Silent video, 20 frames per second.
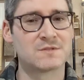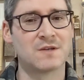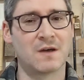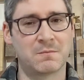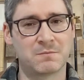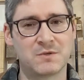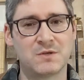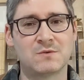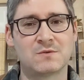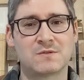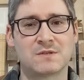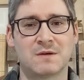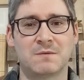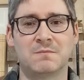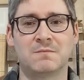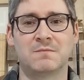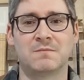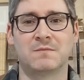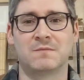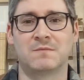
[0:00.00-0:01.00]
Some use
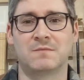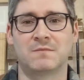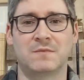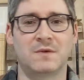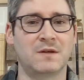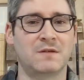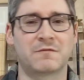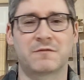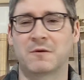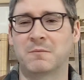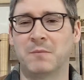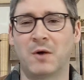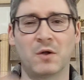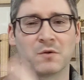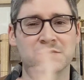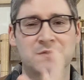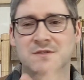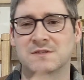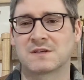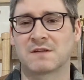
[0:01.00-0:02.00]
them for
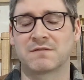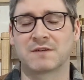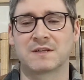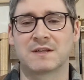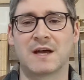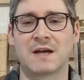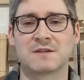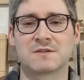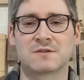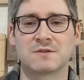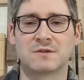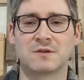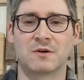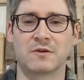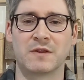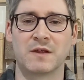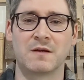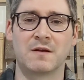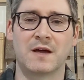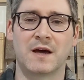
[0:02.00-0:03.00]
mulch and stuff like that, so
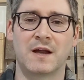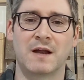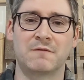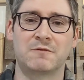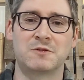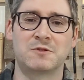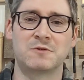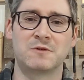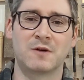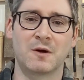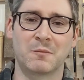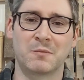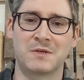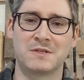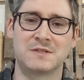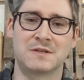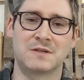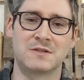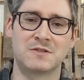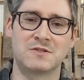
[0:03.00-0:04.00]
not every tree
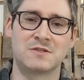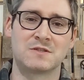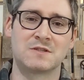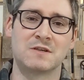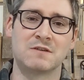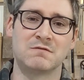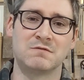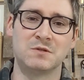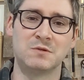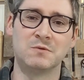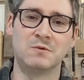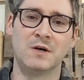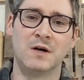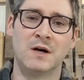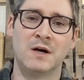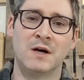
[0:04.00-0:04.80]
company is going to just give you